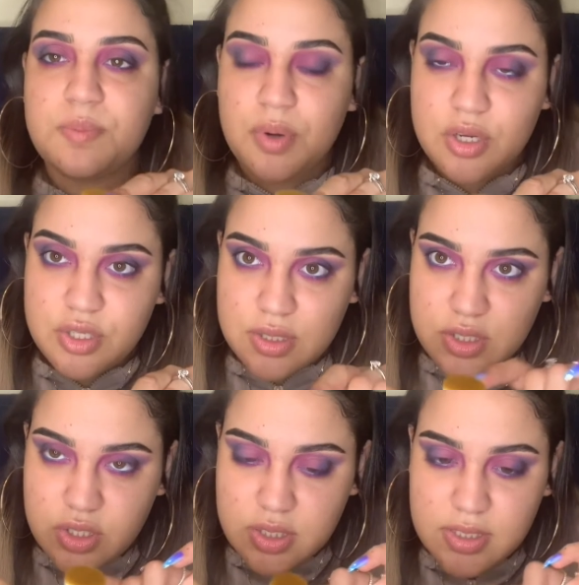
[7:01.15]
brush
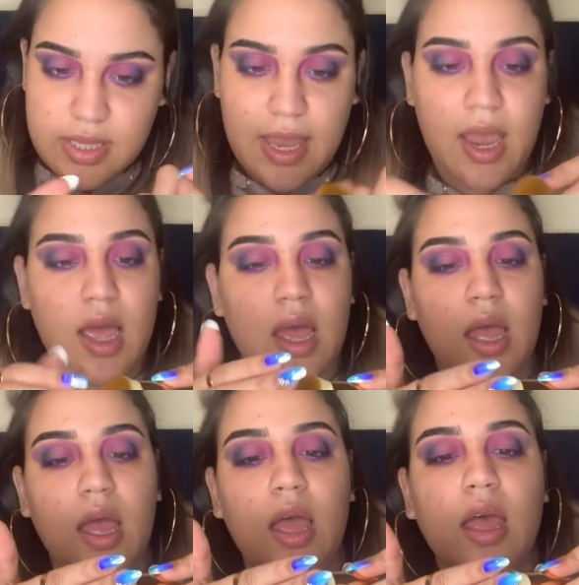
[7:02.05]
is just like,
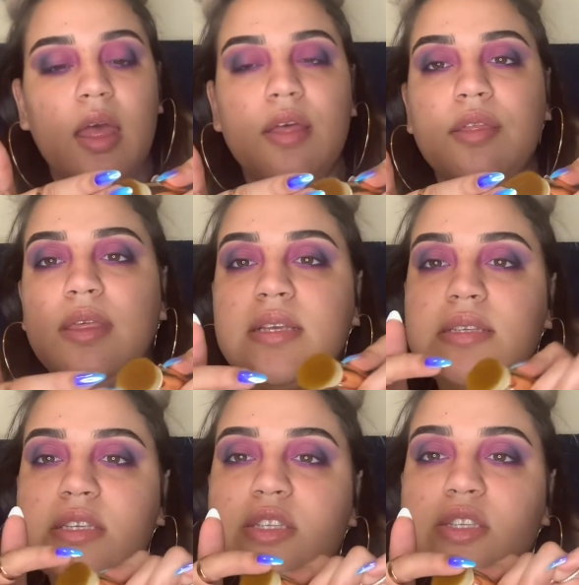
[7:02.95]
this
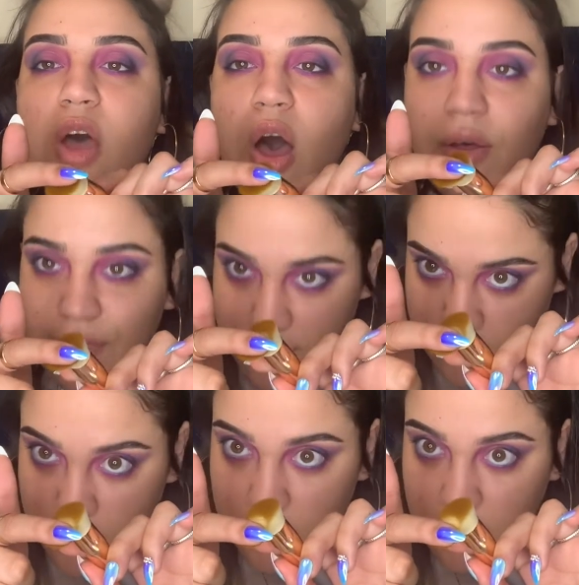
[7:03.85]
is soft.
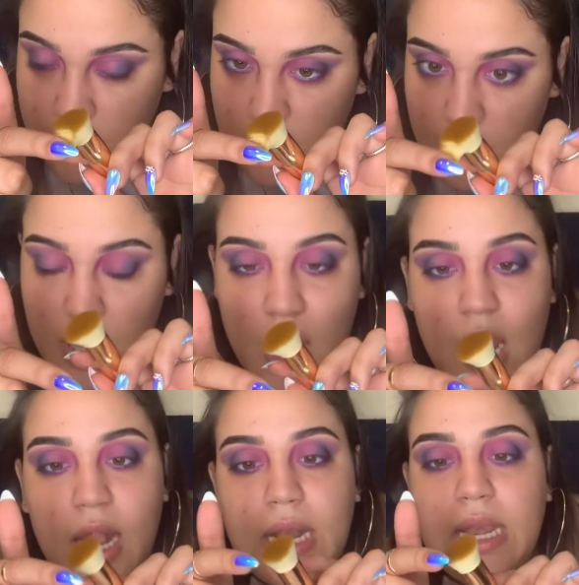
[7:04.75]

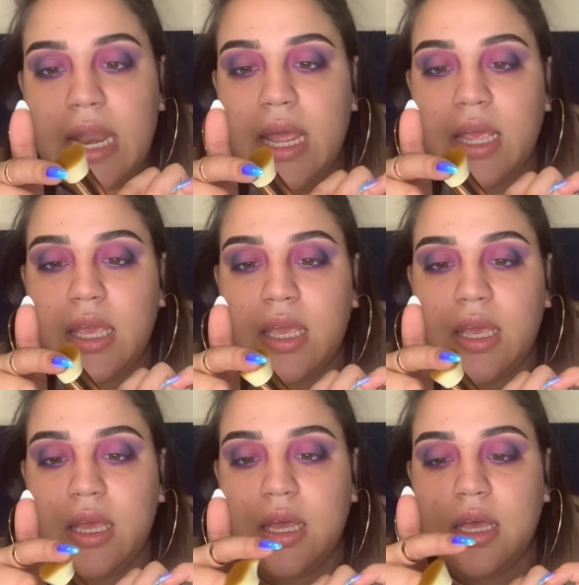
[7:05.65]

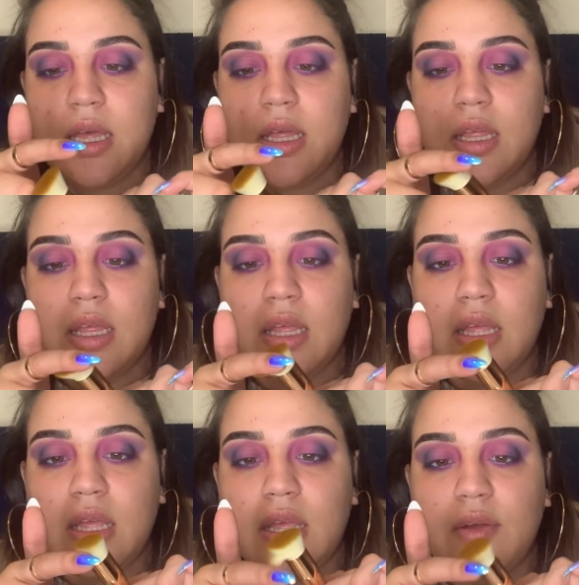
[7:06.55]
Like,
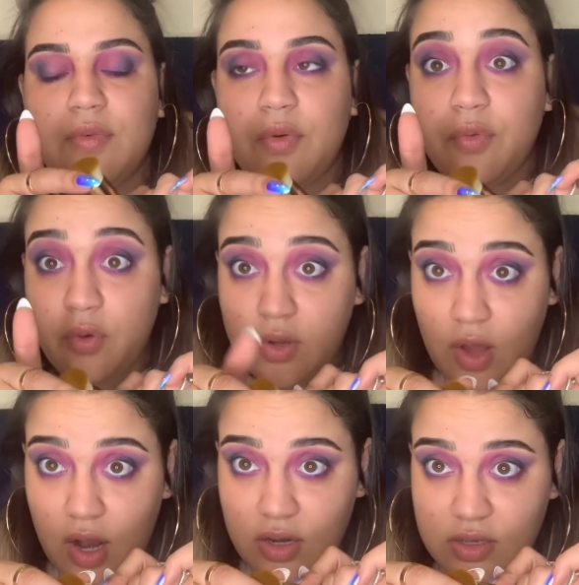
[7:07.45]
for
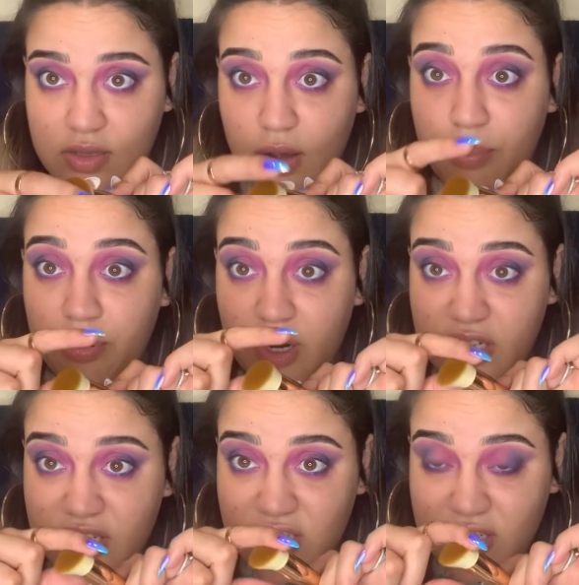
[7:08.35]
$4 a
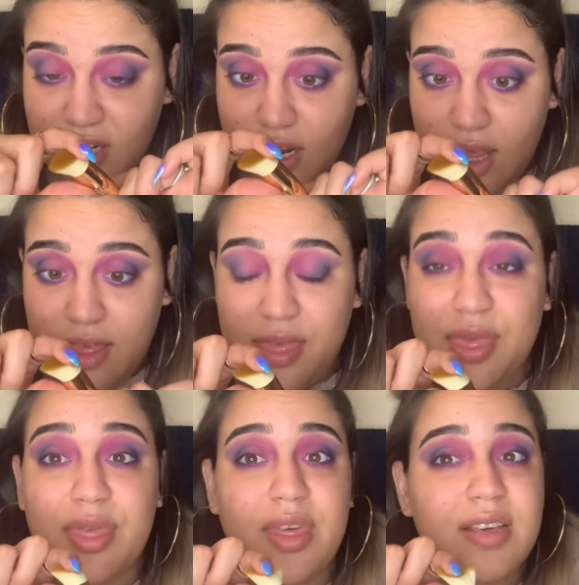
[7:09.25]
brush,
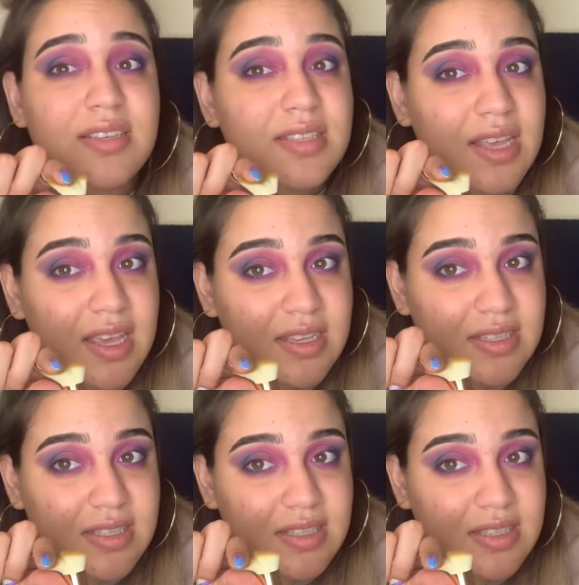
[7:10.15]
this is